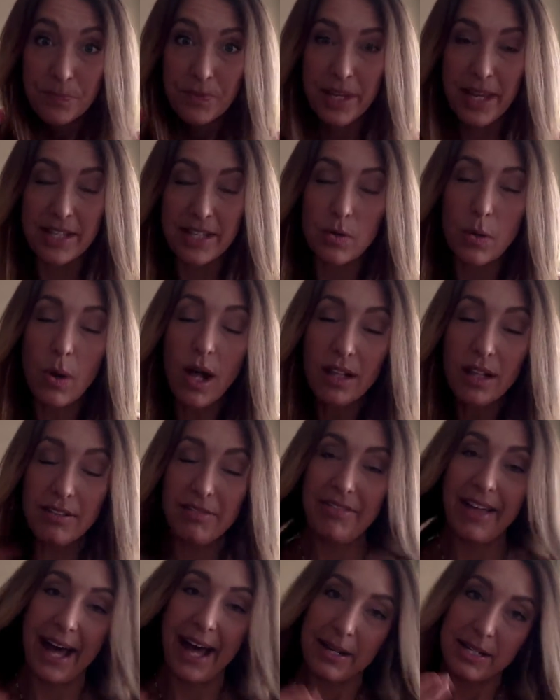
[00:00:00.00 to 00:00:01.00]
Okay, so all
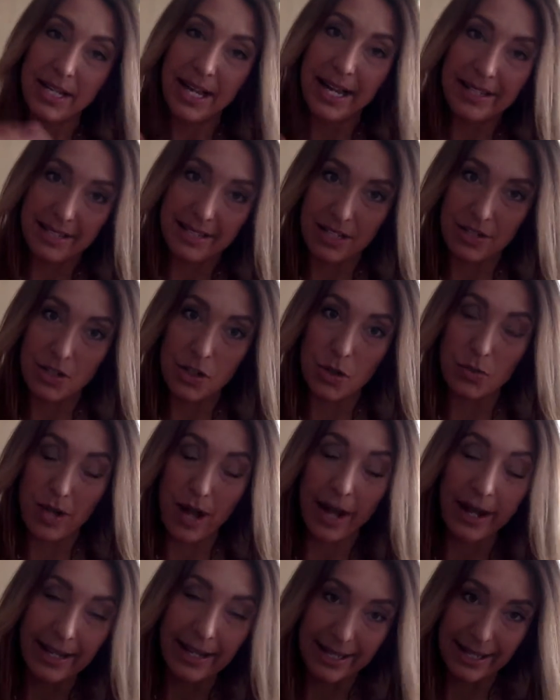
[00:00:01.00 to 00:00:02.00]
of that ties into
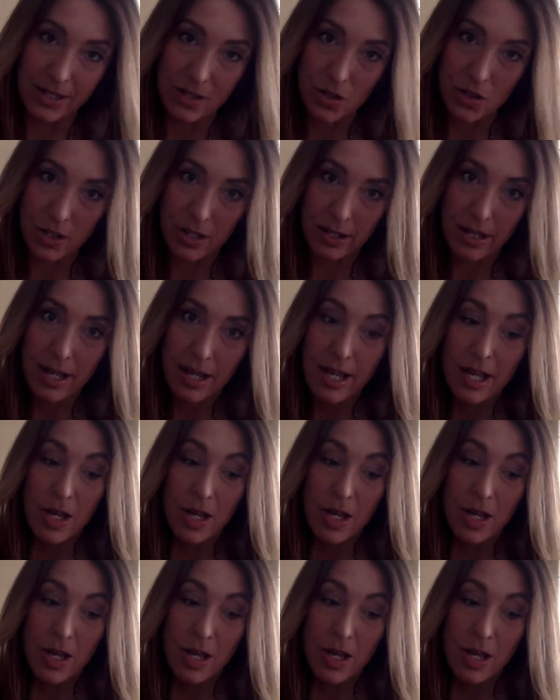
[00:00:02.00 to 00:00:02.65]
not getting injured,